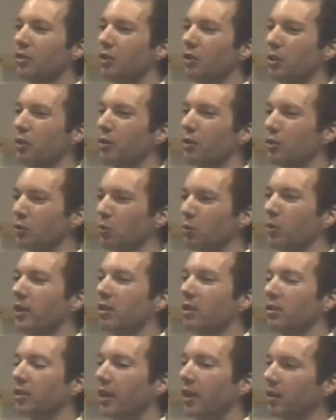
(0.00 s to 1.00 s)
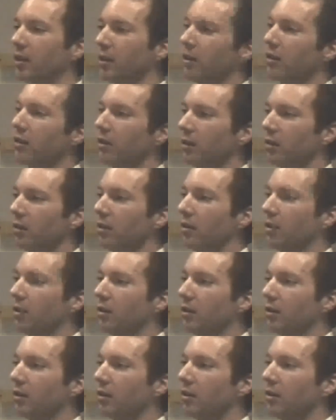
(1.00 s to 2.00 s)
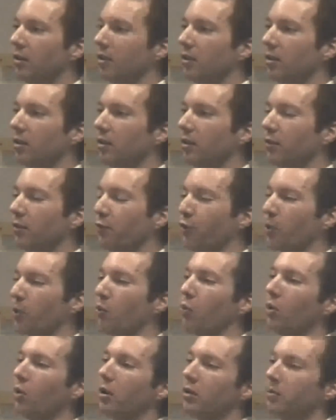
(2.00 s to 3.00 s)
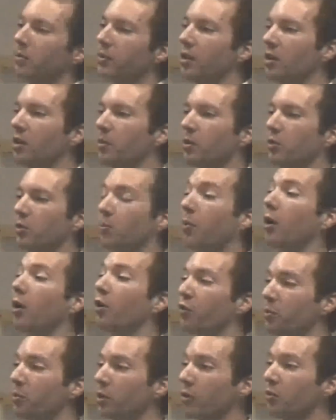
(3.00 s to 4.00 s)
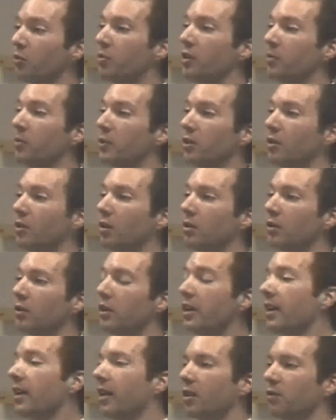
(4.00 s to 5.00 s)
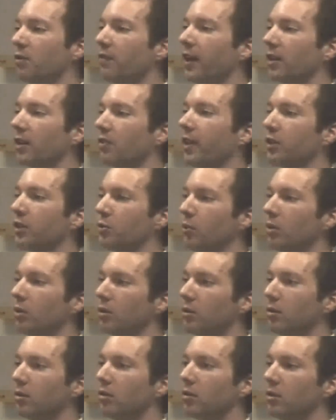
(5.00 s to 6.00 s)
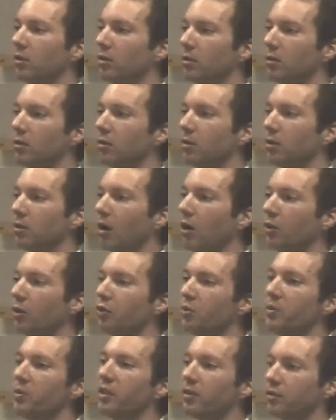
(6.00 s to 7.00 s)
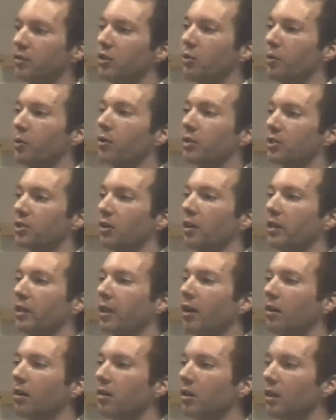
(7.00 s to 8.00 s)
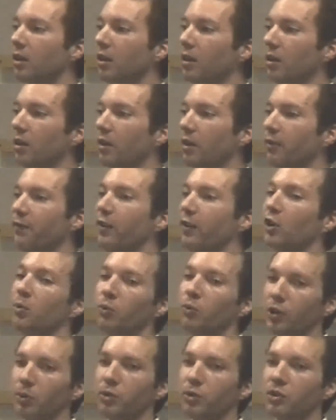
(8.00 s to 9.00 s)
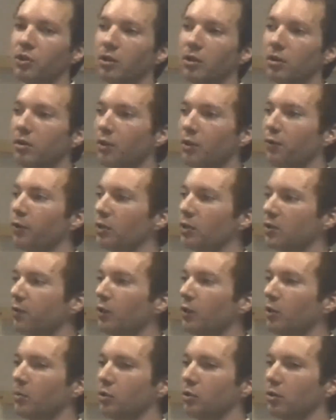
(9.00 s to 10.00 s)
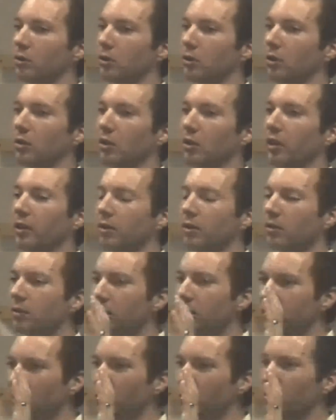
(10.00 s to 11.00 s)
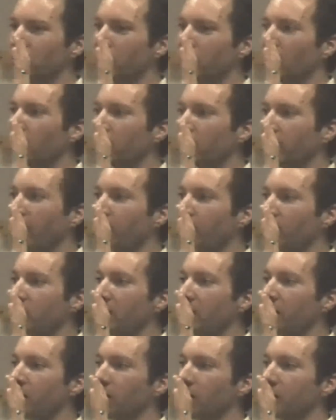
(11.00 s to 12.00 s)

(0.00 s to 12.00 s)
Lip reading: there's a way to take from one medium, to borrow from another medium in another, and in fact that's what all new mediums do when they're starting out. Film, when it was new, the first films looked like someone set up a camera 7